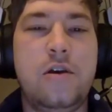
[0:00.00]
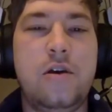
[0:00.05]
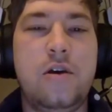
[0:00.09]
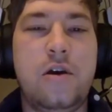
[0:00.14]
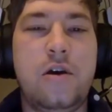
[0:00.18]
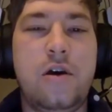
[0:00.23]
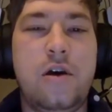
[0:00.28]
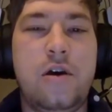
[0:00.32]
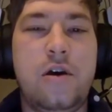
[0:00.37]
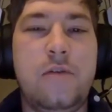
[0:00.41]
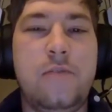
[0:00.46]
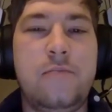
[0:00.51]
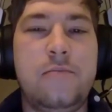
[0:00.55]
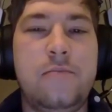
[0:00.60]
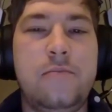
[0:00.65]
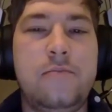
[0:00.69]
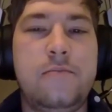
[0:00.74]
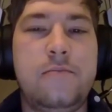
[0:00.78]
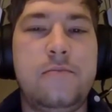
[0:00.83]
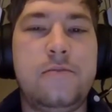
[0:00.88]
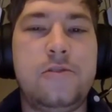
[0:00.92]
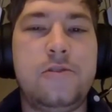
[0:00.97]
um,
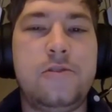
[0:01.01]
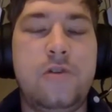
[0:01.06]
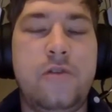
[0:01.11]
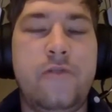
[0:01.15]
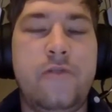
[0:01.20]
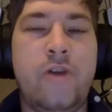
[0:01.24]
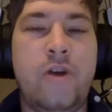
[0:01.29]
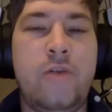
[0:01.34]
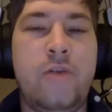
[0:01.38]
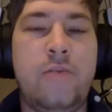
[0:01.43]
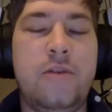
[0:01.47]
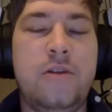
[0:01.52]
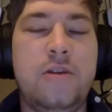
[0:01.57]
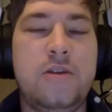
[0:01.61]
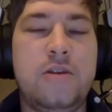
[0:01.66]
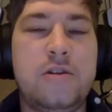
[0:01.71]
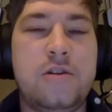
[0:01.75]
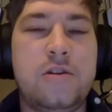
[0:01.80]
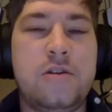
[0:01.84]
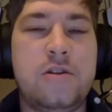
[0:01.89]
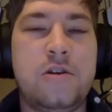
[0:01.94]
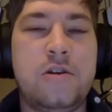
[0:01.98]
sort of R P
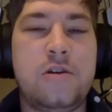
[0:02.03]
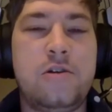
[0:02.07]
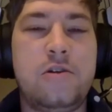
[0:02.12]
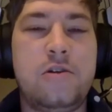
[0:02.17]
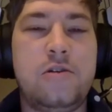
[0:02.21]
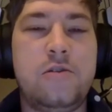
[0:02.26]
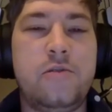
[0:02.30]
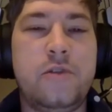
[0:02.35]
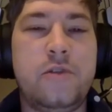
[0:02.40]
Gs in general,